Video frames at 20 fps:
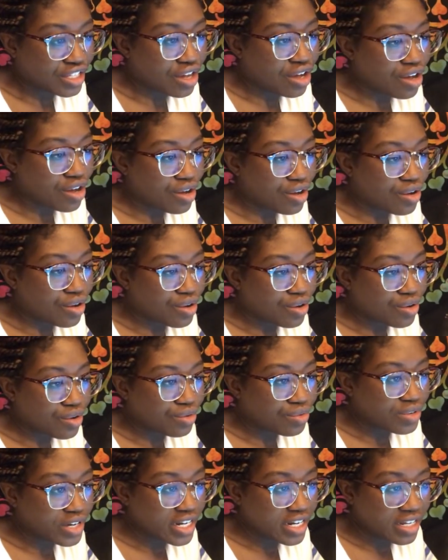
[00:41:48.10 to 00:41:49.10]
so,
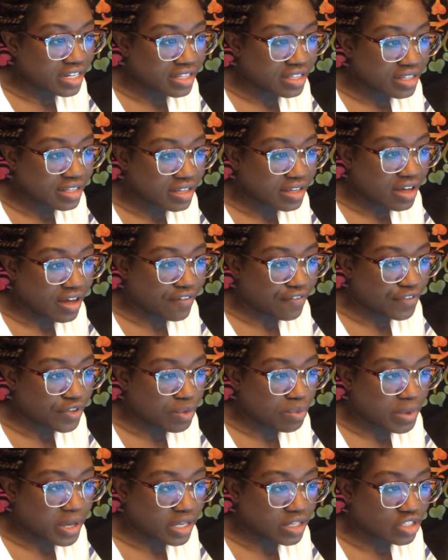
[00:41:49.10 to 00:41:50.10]
reading a
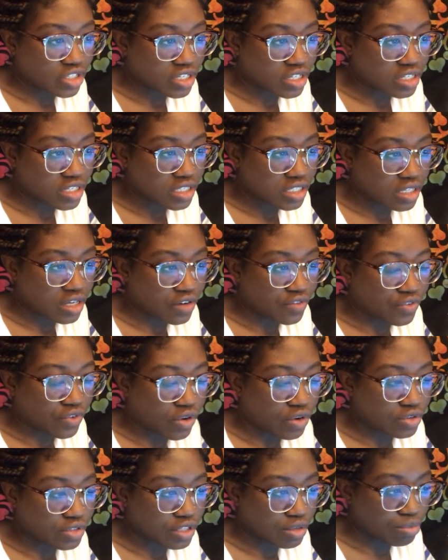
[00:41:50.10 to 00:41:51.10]
few pages of
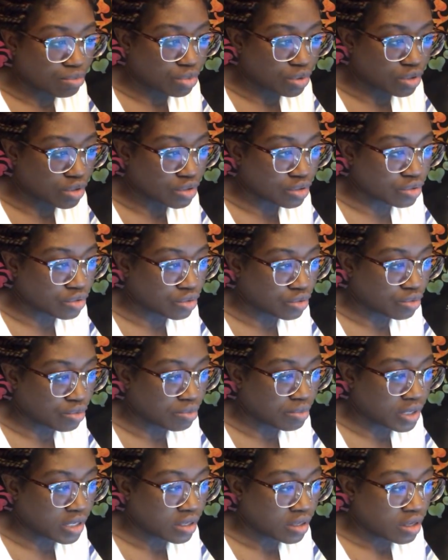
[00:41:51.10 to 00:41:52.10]
Rose and
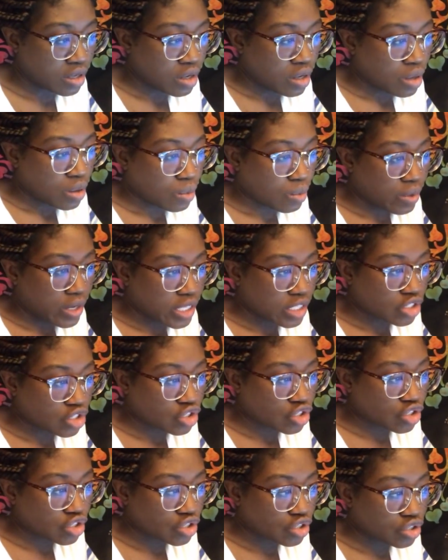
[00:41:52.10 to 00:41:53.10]
Bloom,
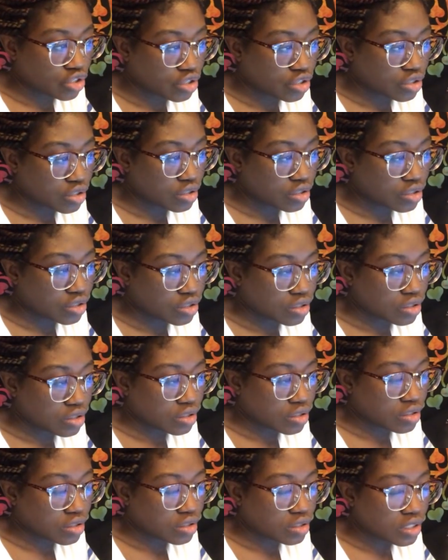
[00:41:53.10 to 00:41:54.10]
which
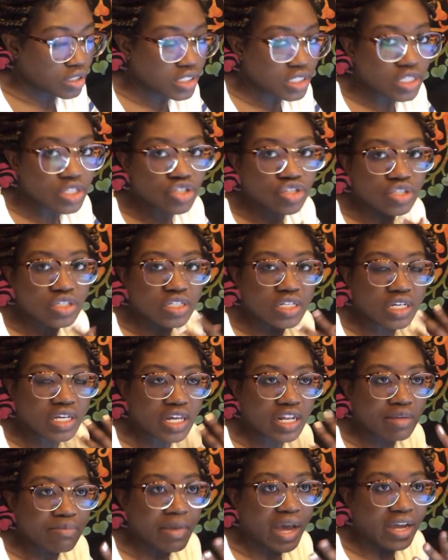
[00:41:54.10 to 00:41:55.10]
it's interesting
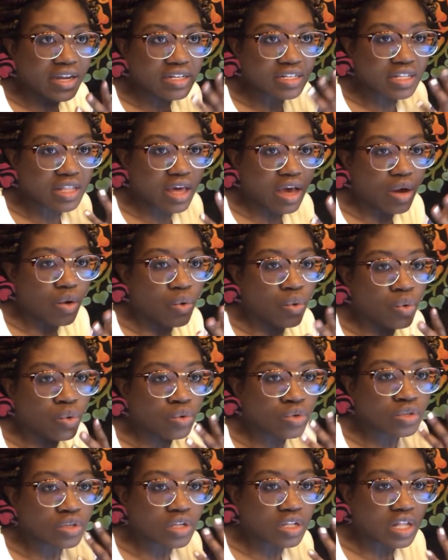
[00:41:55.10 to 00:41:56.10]
getting back into that
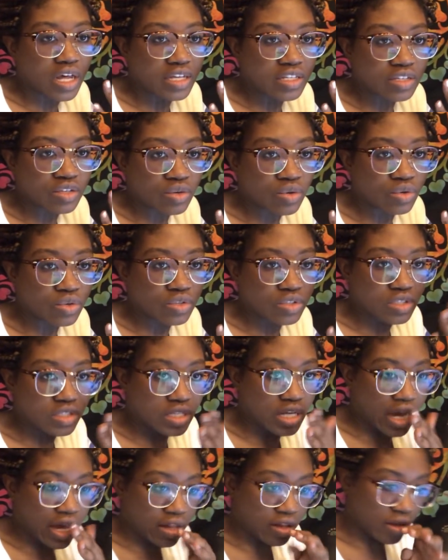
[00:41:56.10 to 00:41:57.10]
old classical
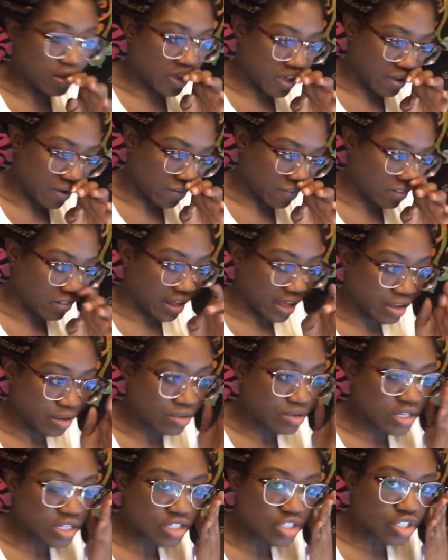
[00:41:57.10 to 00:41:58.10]
style of
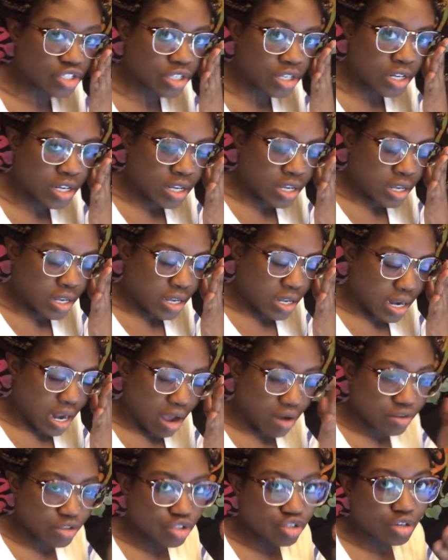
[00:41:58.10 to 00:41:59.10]
language and
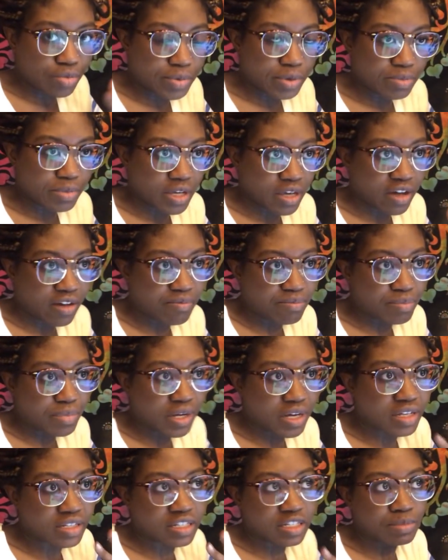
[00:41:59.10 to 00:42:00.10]
how it was tripping me up
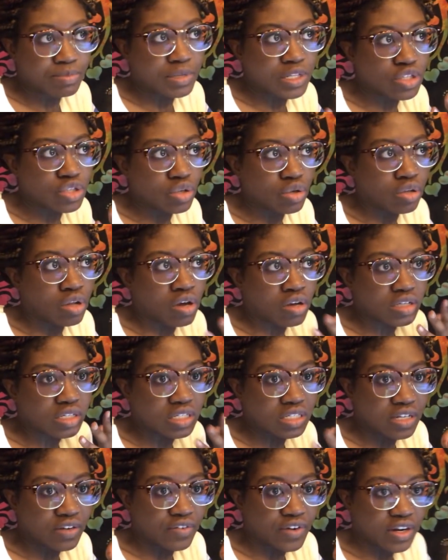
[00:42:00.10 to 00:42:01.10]
because it's been so long
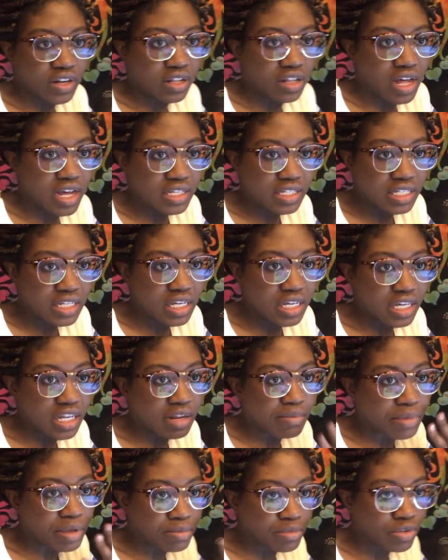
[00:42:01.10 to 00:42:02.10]
since I read a classic
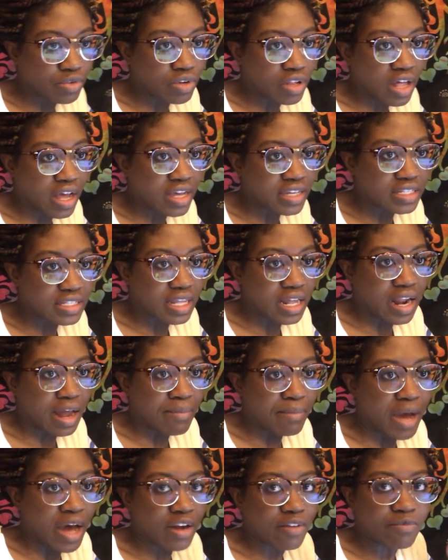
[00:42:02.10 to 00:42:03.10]
and it made me realize that
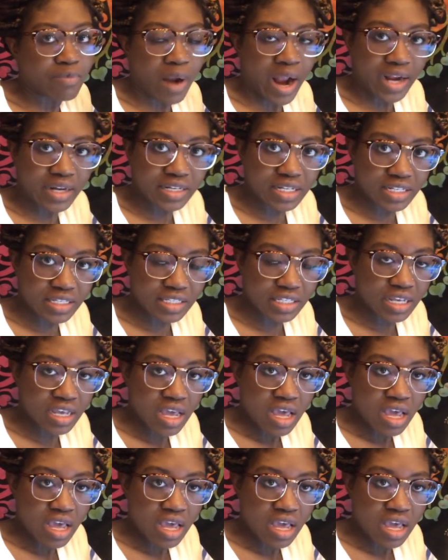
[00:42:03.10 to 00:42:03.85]
I'm out of practice